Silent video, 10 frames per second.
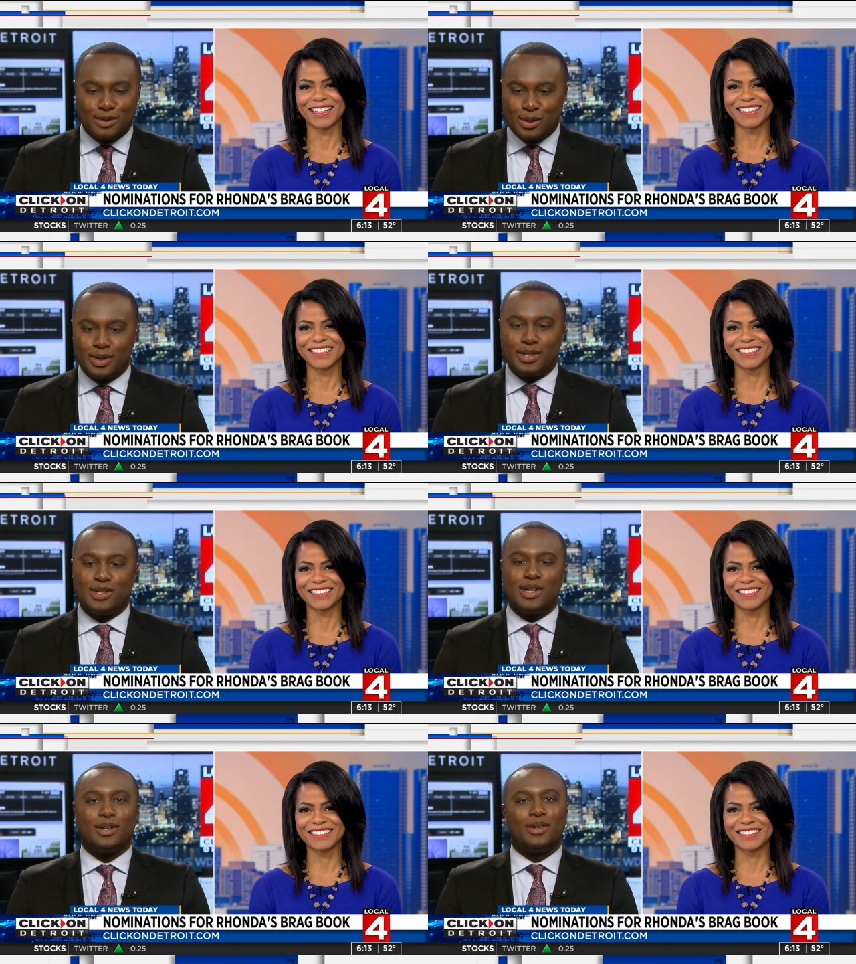Speaker 1: students
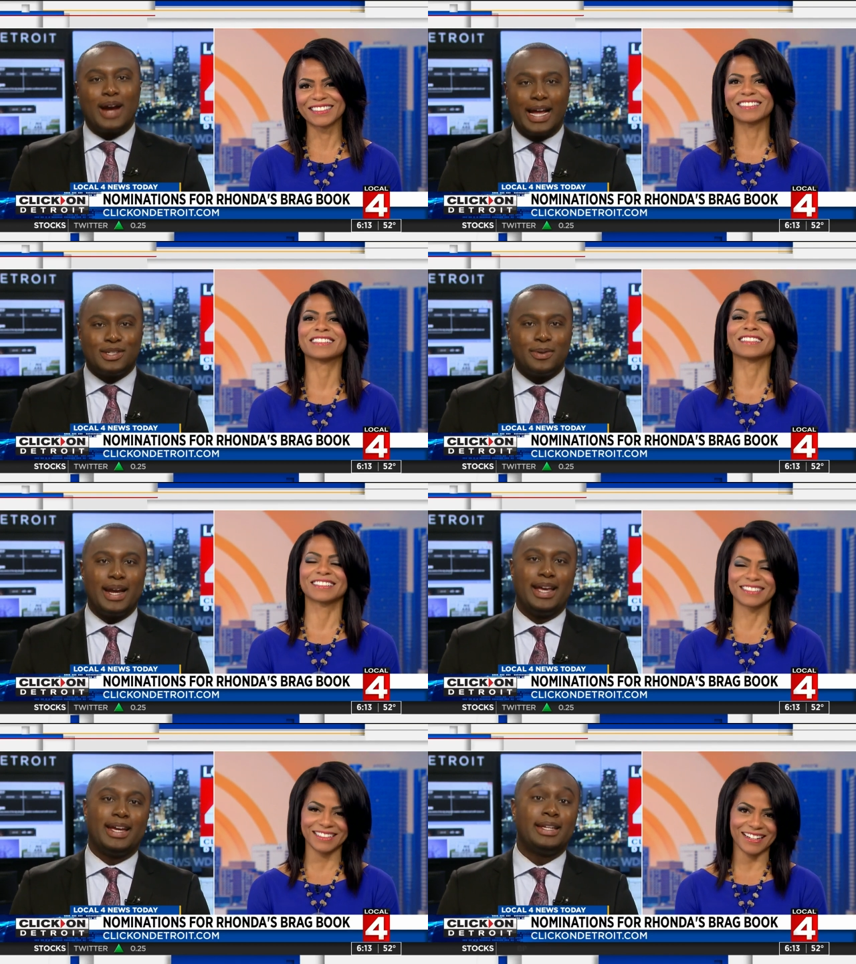that are
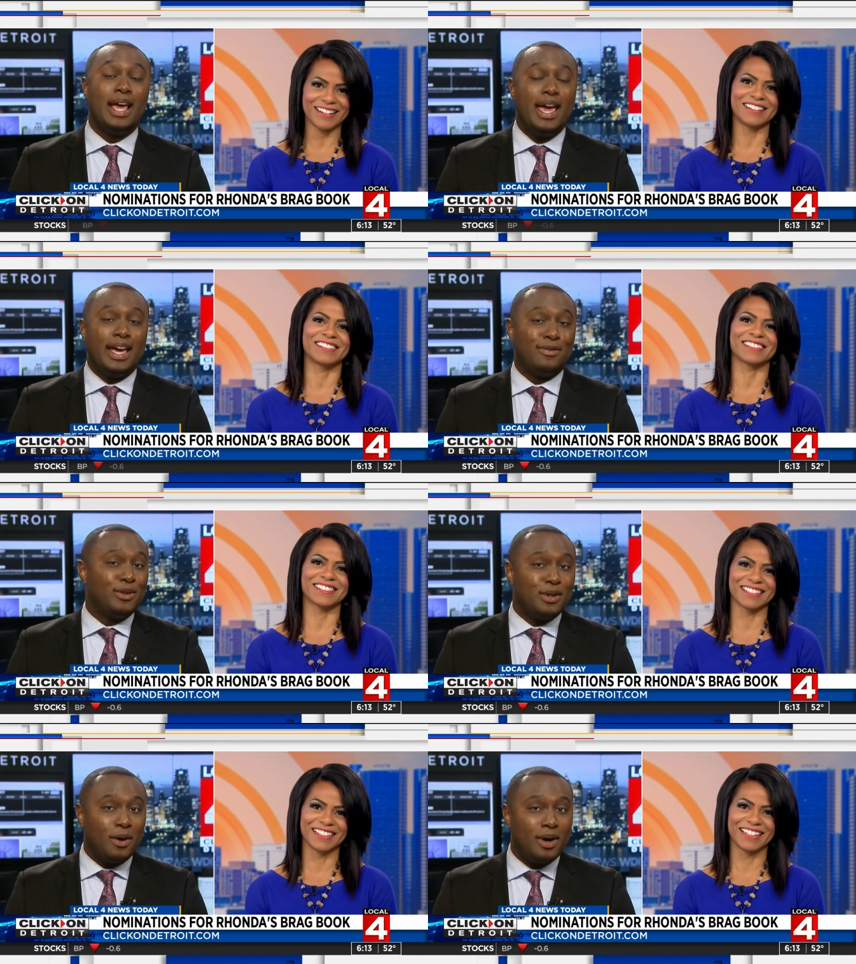graduating. And yes. if you
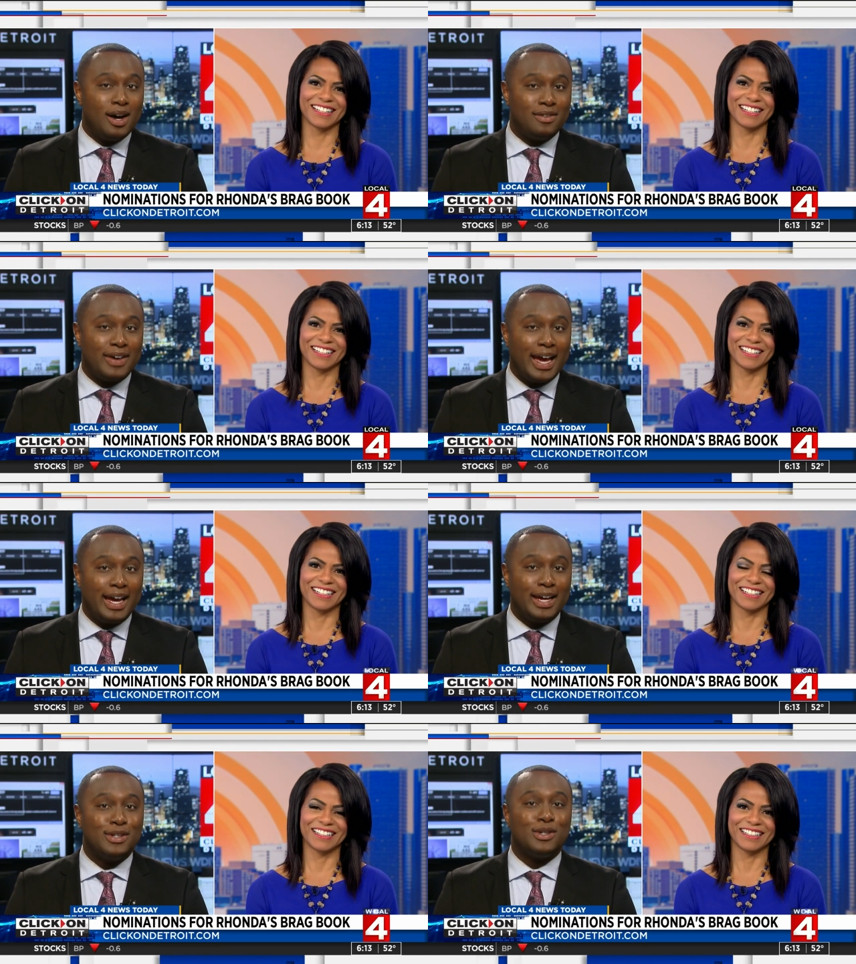know of
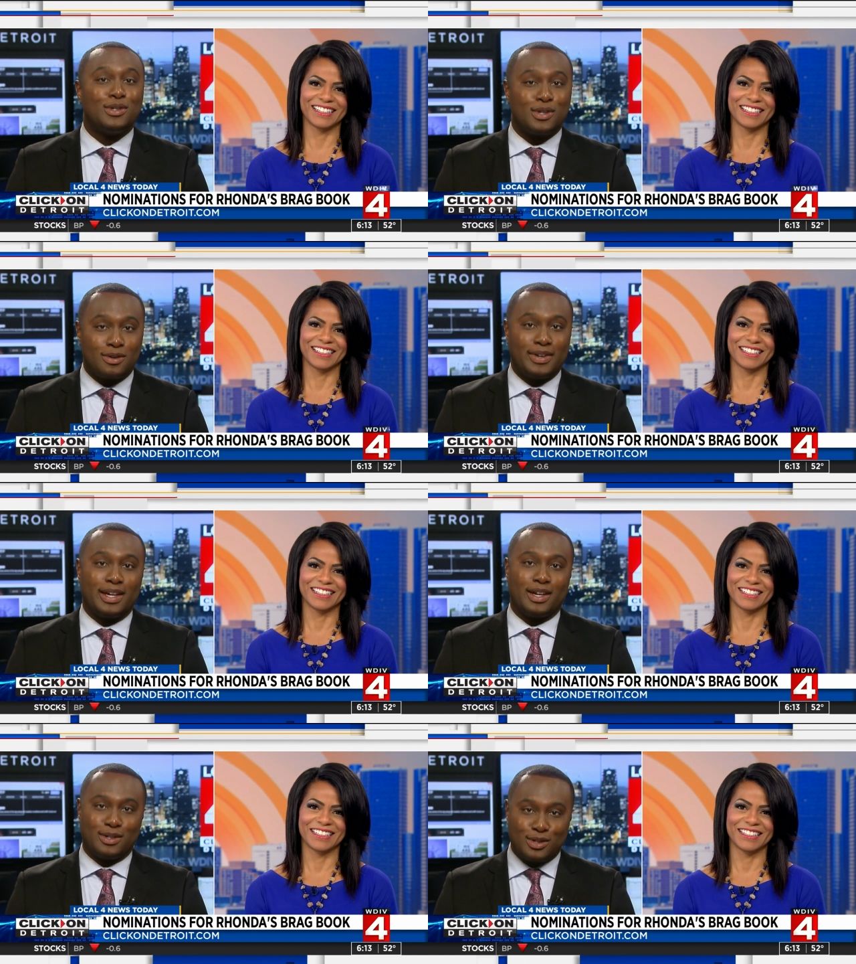a
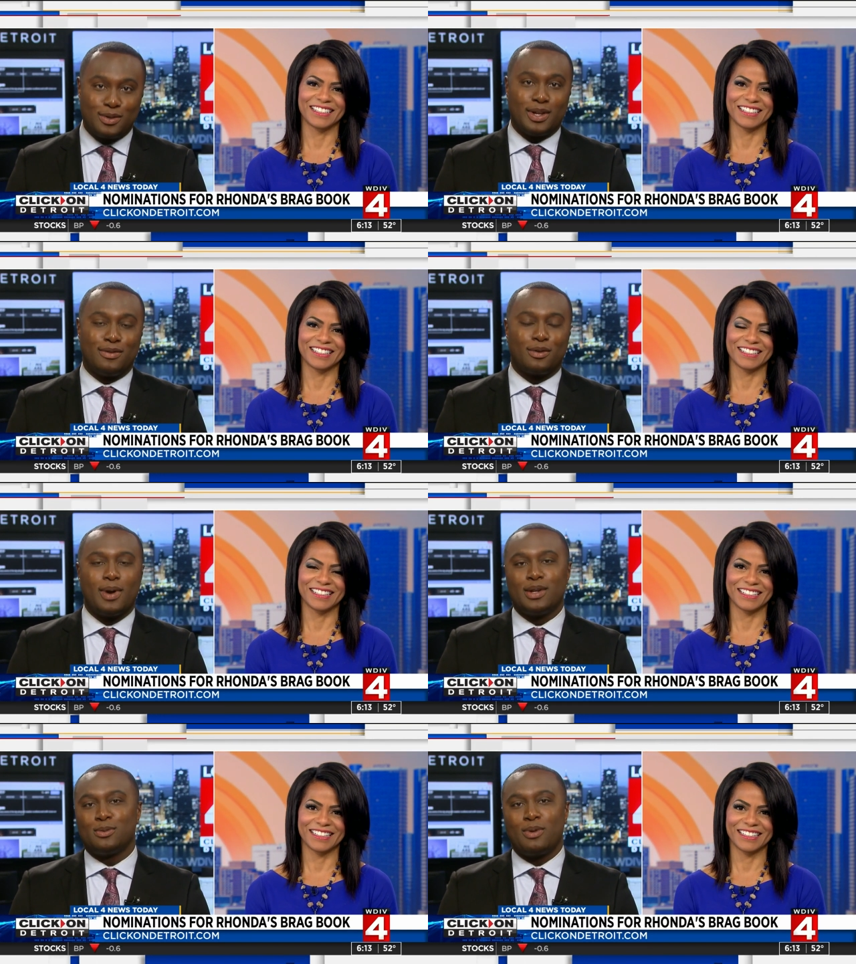deserving student for
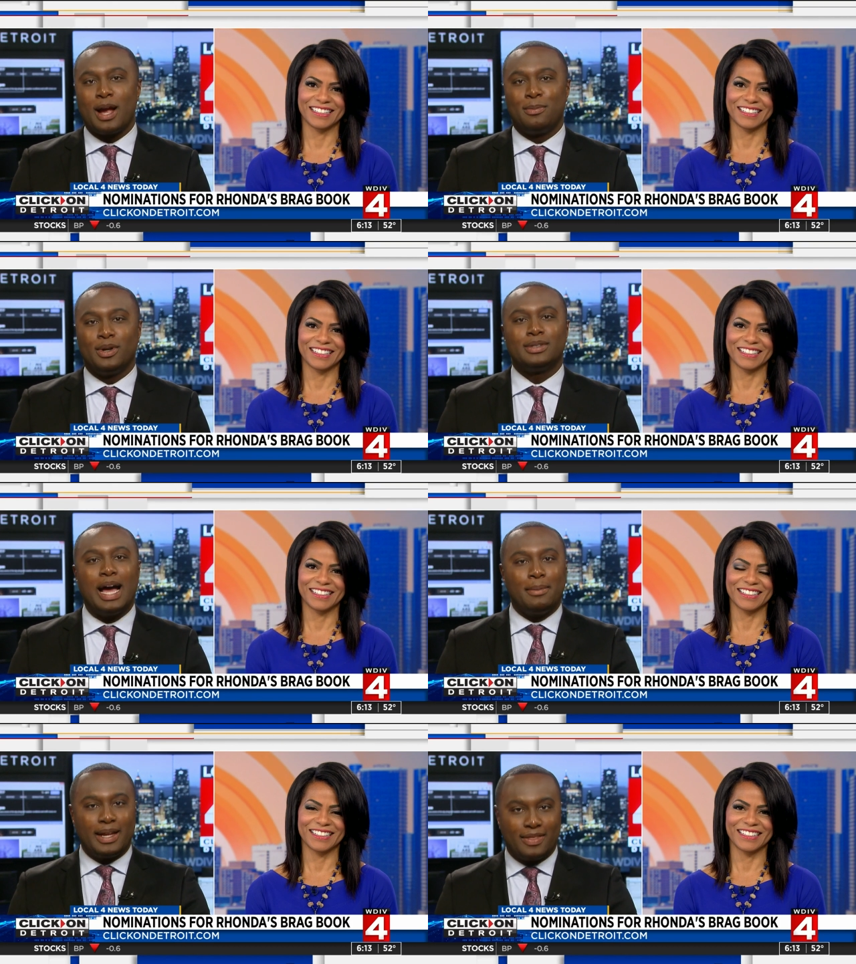Rhonda's brag Book,
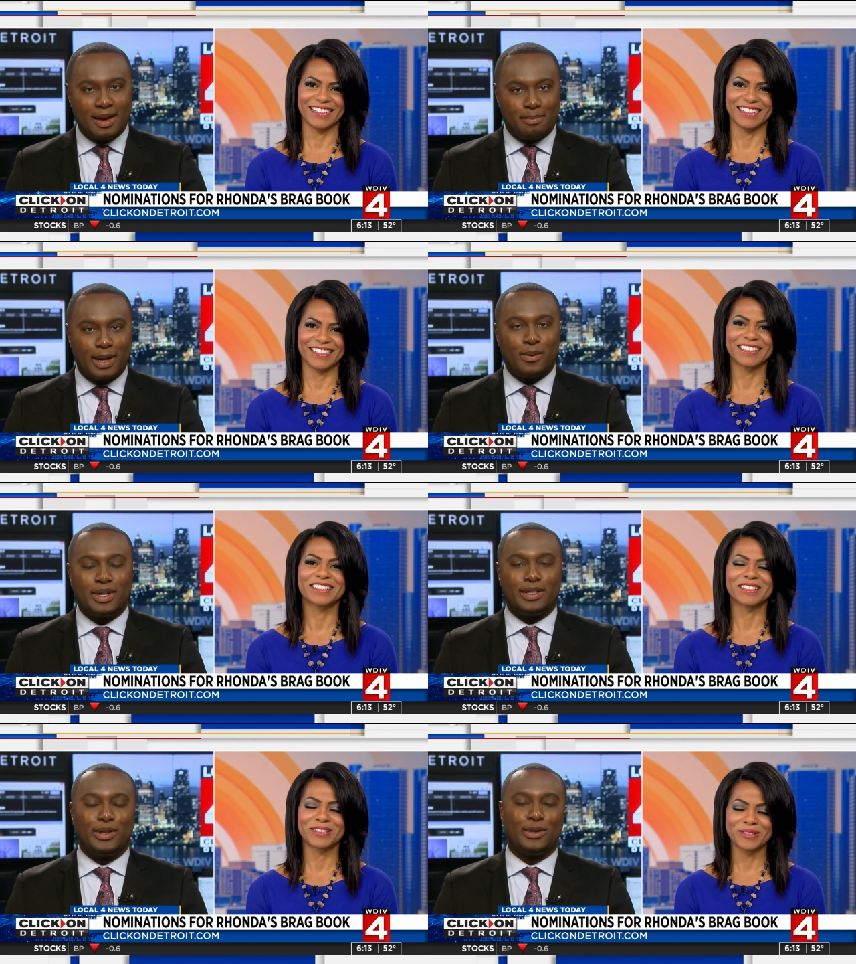nominate them by going to
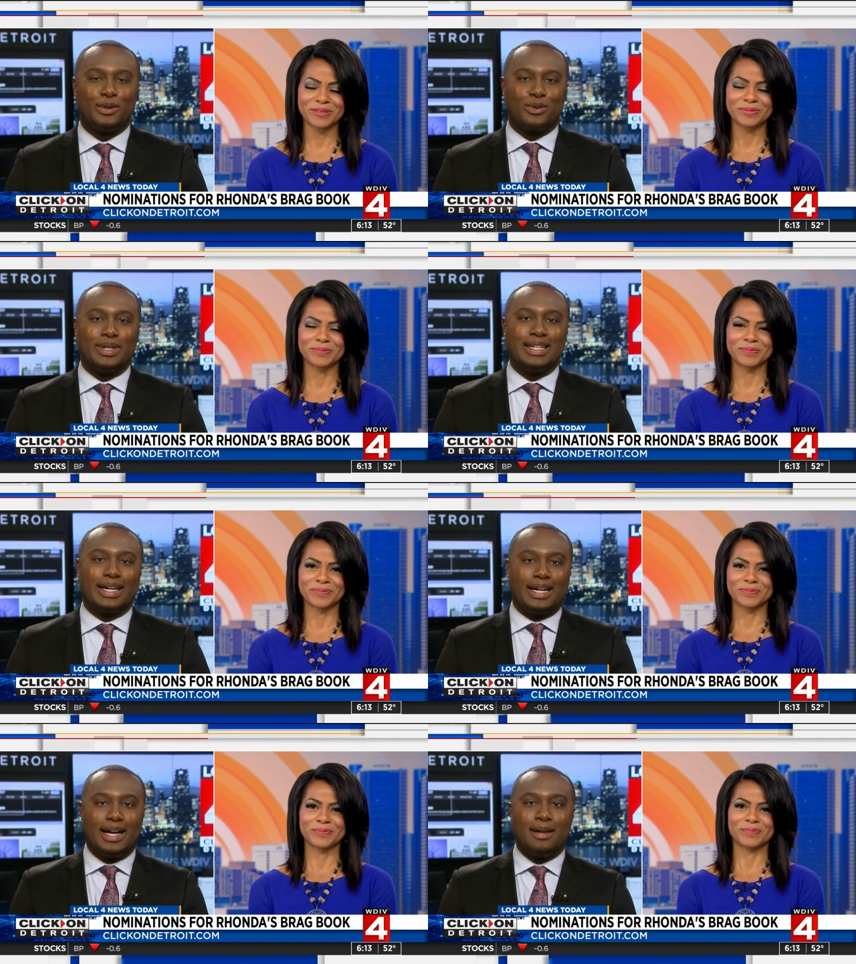
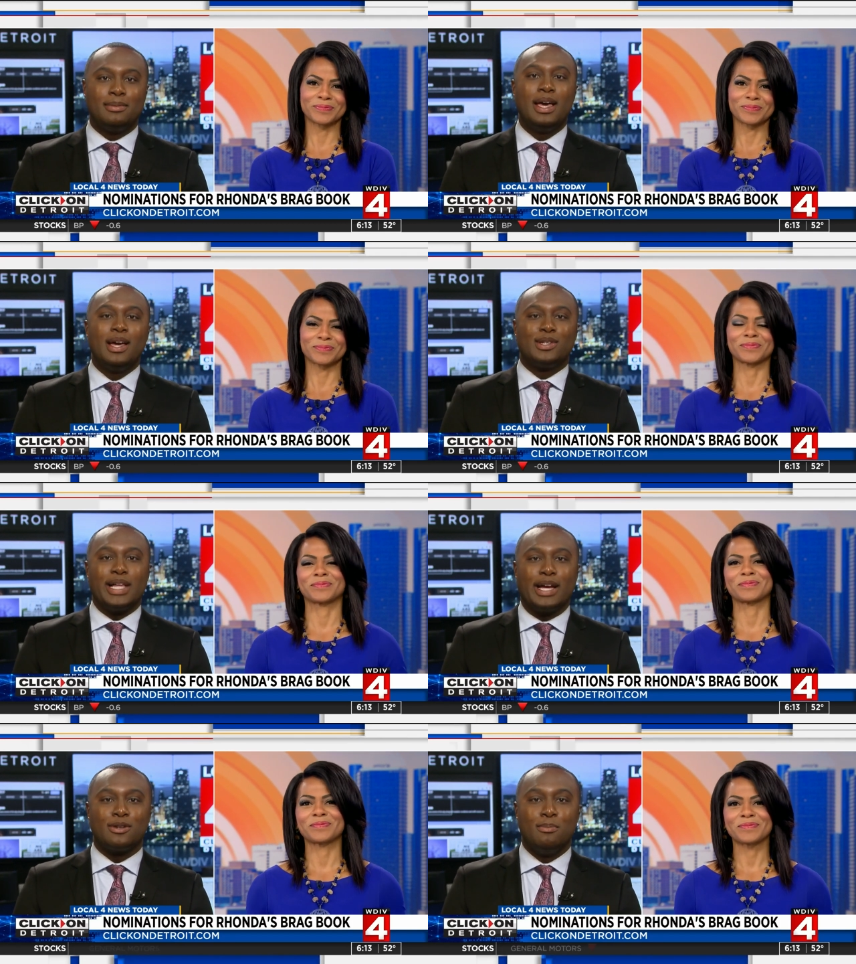clickondetroit.com
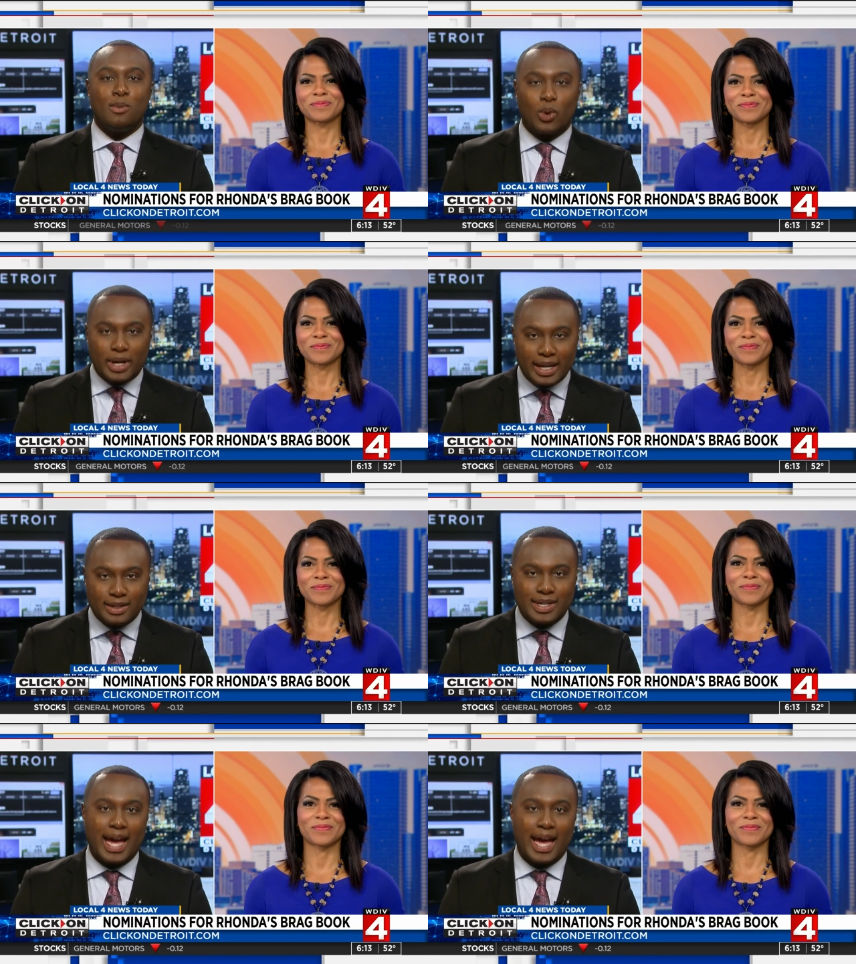slash mornings.